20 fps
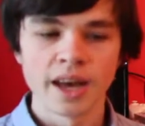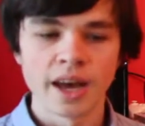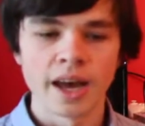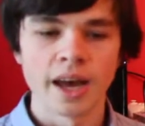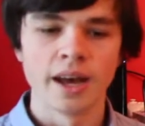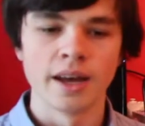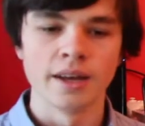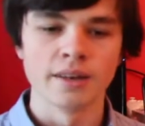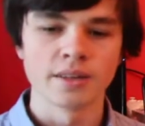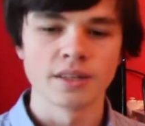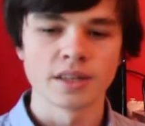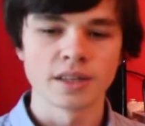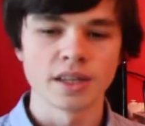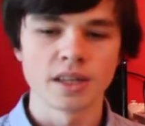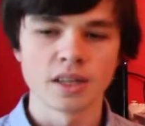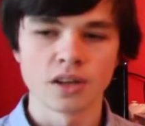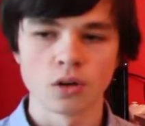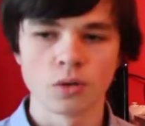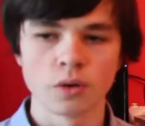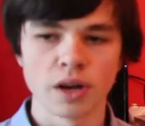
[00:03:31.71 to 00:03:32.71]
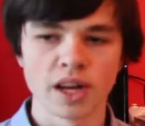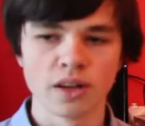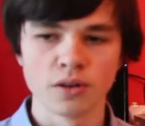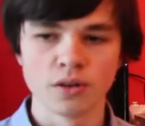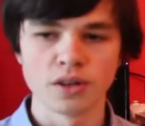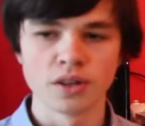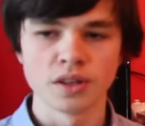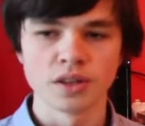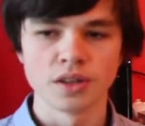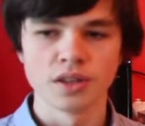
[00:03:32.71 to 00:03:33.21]
uh, to get
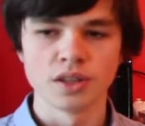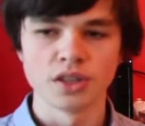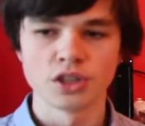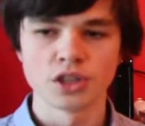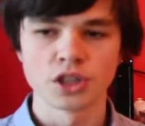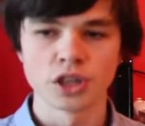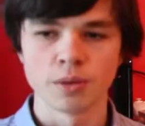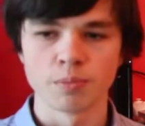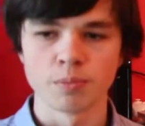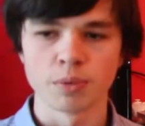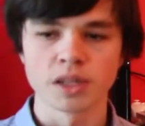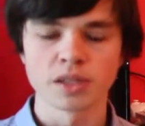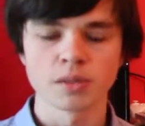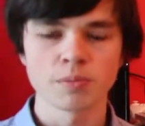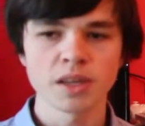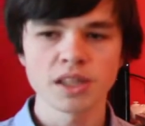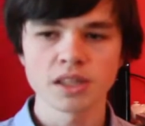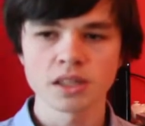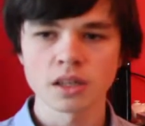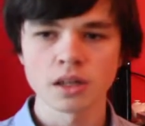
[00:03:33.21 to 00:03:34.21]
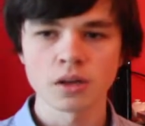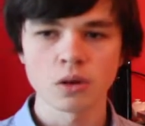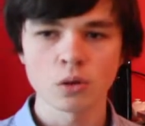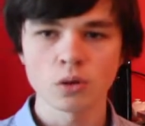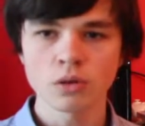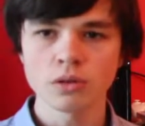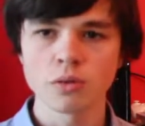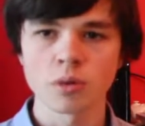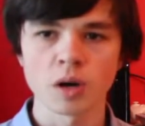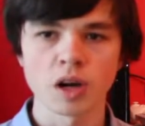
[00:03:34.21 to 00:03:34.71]
around this ship because basically
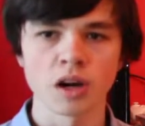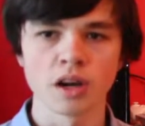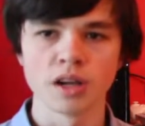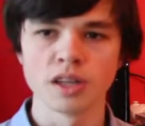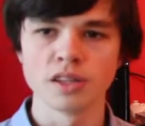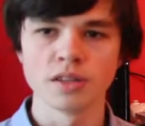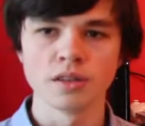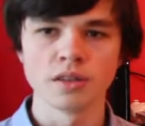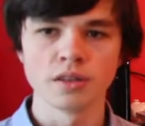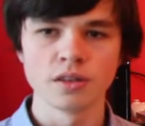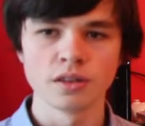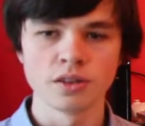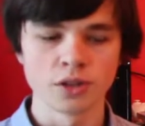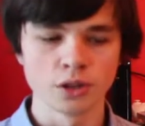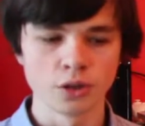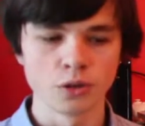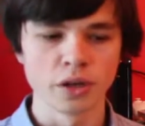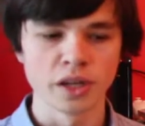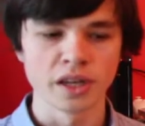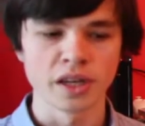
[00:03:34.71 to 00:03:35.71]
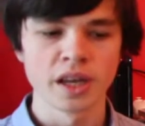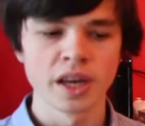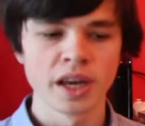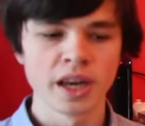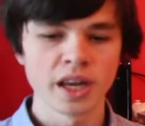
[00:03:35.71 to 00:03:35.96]
all you are is doing